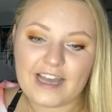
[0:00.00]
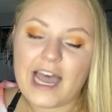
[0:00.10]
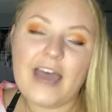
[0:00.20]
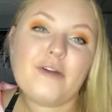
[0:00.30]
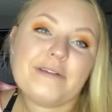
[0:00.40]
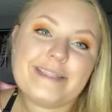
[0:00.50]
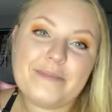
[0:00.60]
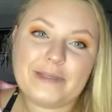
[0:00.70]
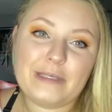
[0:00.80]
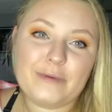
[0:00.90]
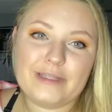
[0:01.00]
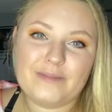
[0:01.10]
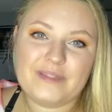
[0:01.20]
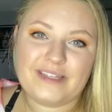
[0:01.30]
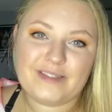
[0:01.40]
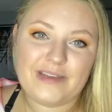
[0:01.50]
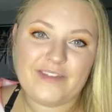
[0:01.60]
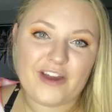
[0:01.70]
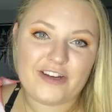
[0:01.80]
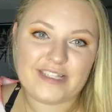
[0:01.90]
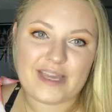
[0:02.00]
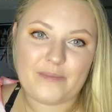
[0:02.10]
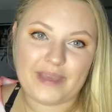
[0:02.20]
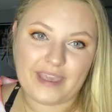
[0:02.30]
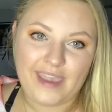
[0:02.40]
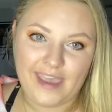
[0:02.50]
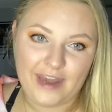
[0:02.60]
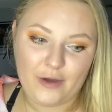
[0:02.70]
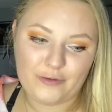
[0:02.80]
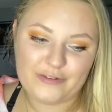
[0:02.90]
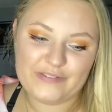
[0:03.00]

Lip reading: I don't typically wear lipstick, so I have the hardest time picking it out.